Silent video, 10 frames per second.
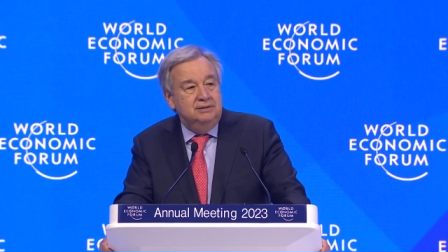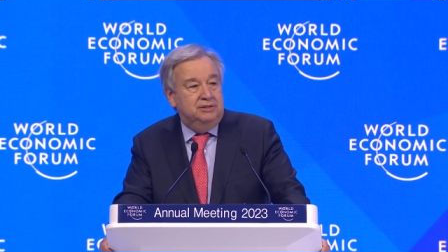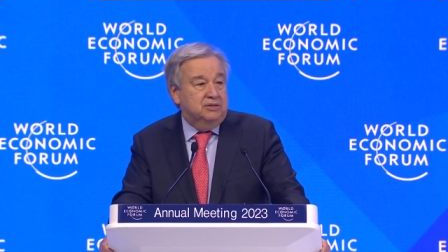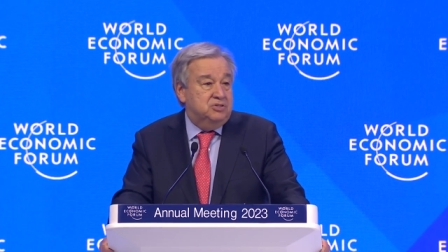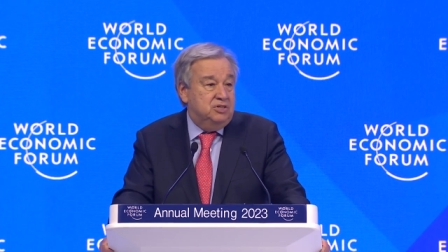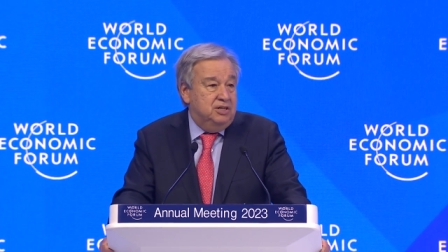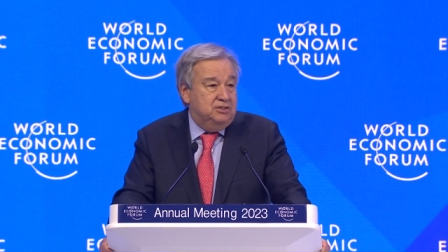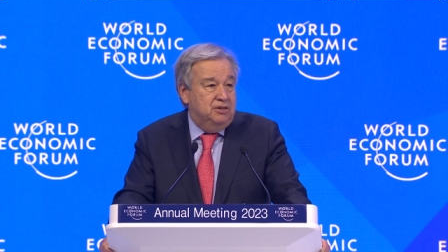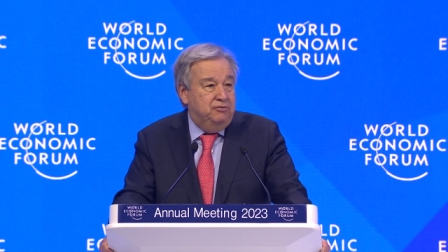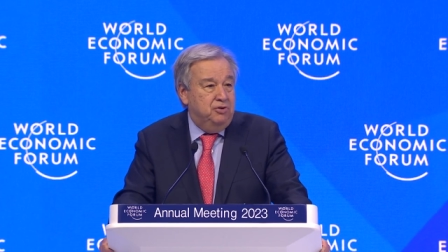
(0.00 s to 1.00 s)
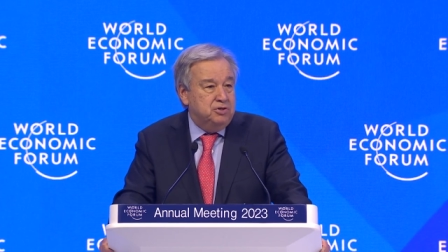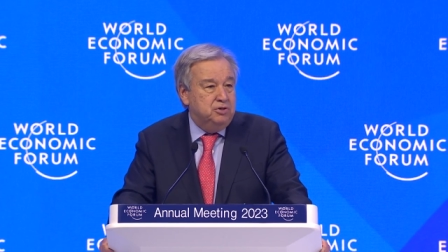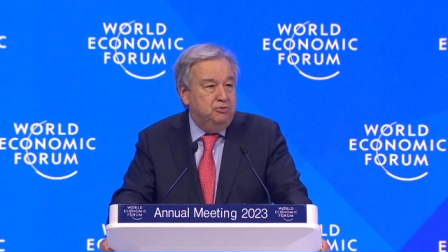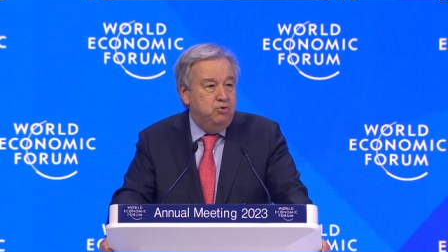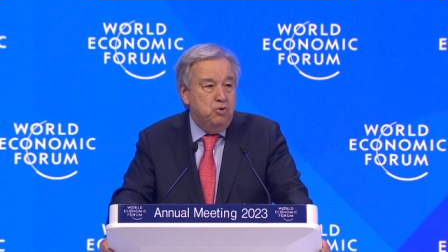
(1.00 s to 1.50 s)
that certain
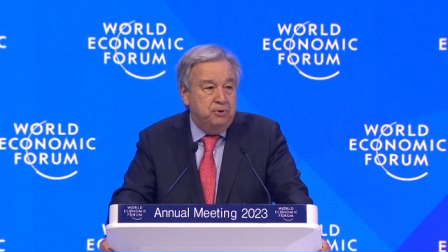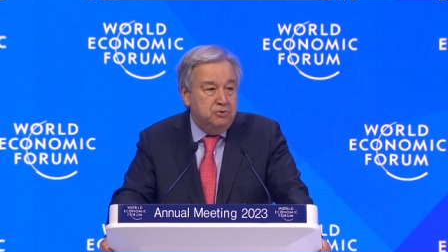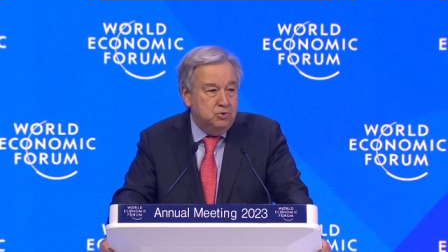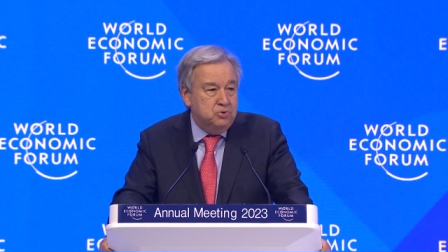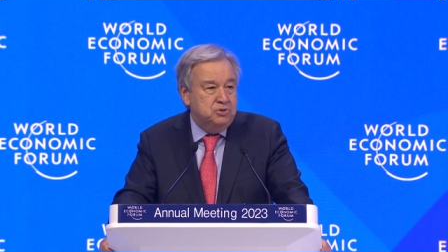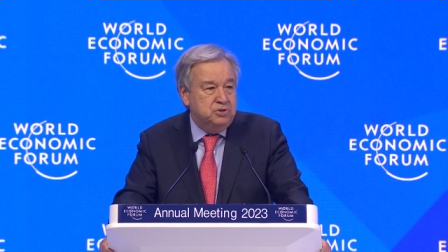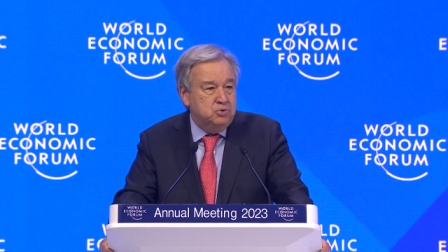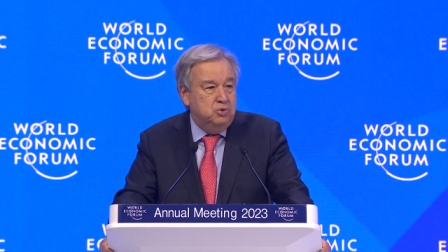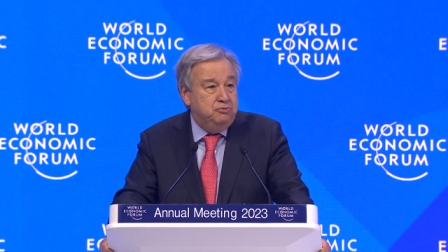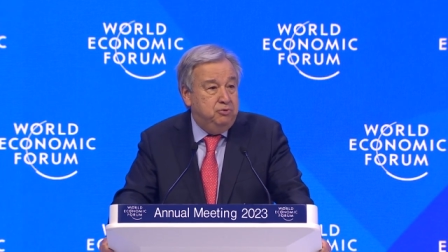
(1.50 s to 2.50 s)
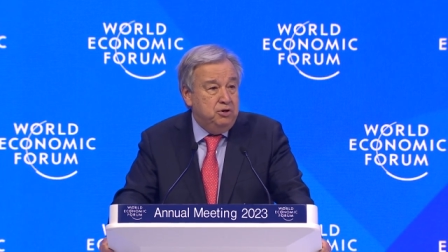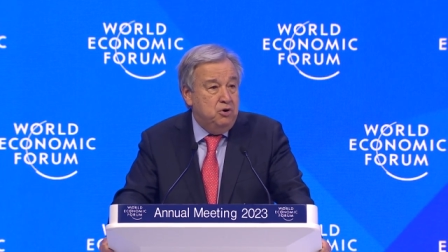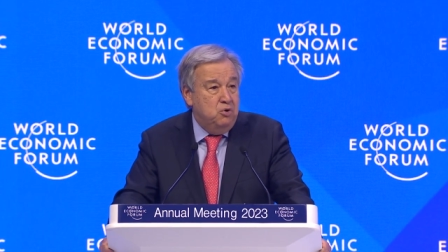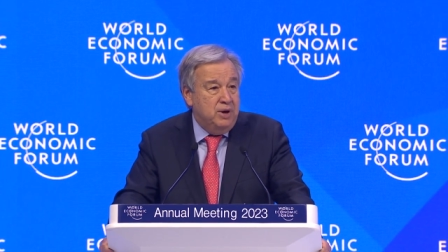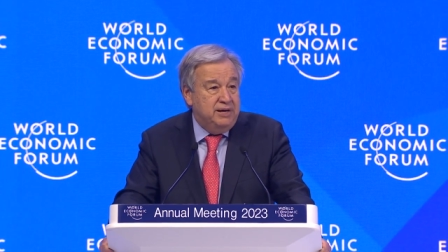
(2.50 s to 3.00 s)
fossil fuel producers were fully
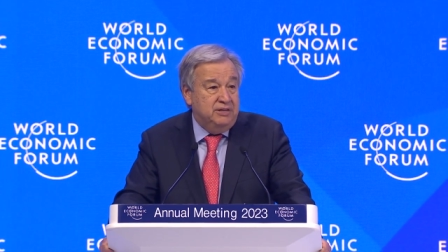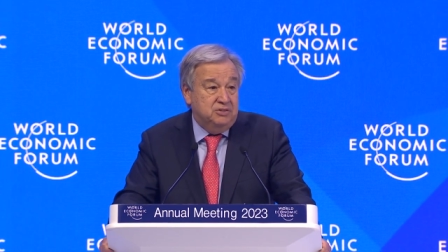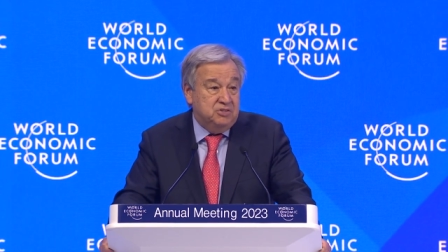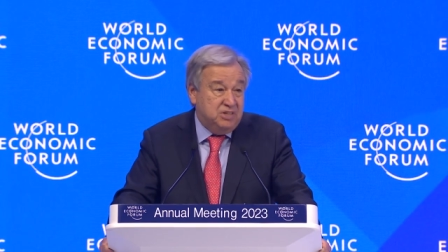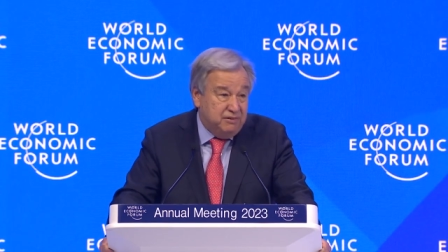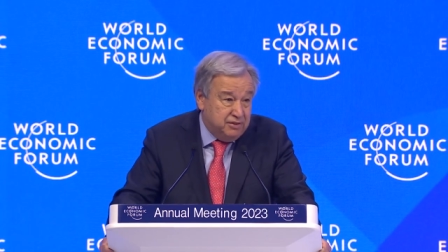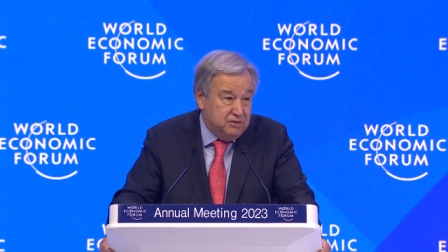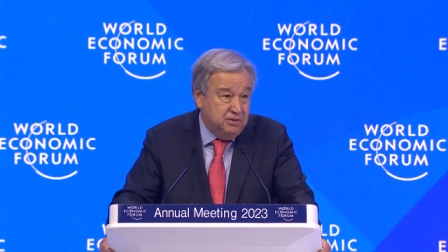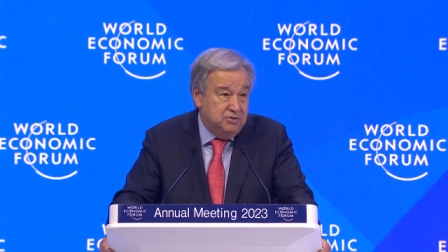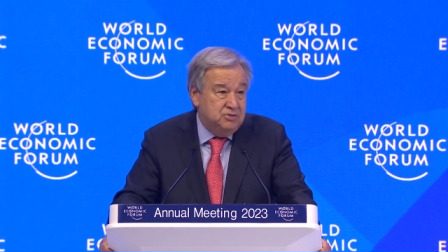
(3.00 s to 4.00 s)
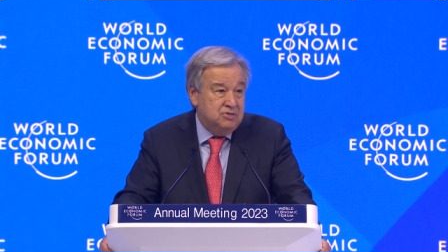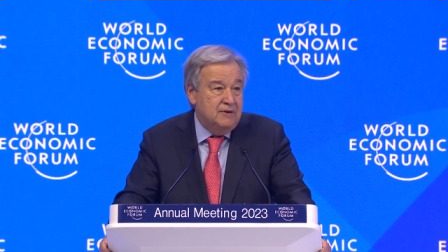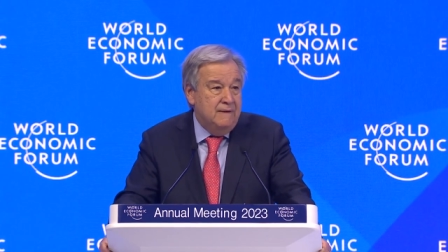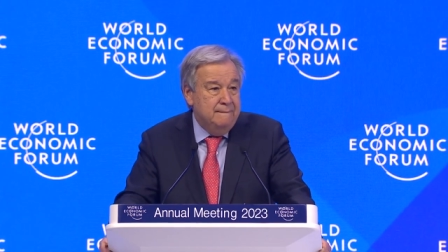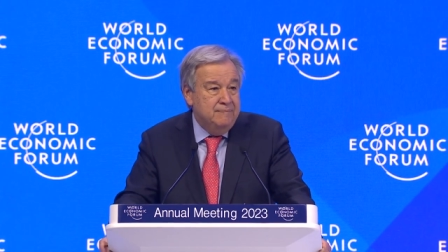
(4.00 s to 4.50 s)
aware in the
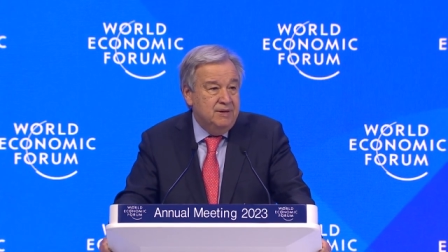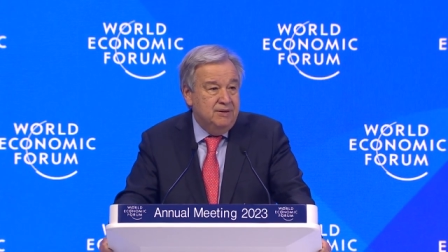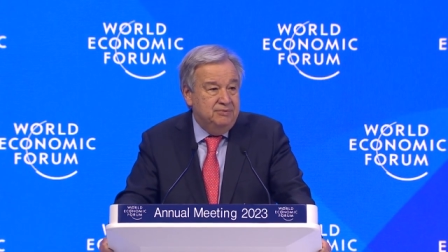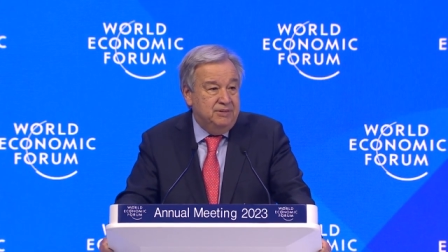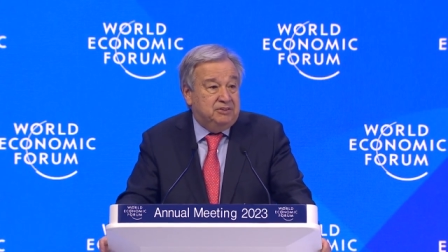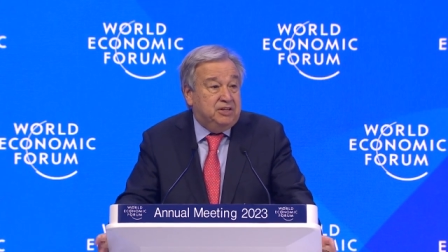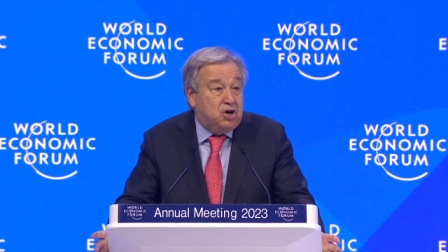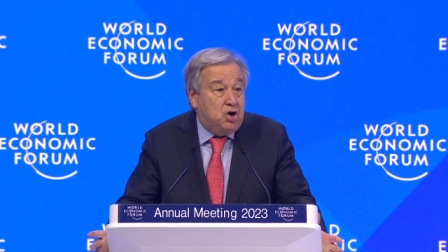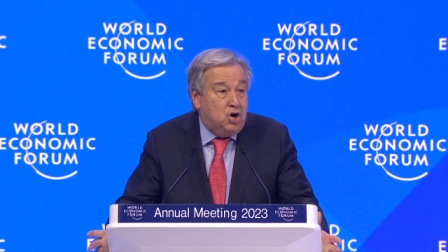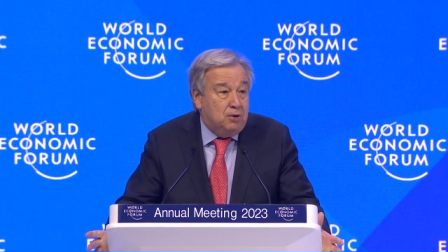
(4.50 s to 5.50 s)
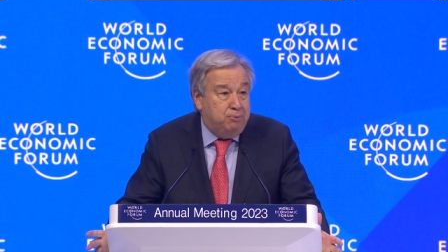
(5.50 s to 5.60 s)
70s that their core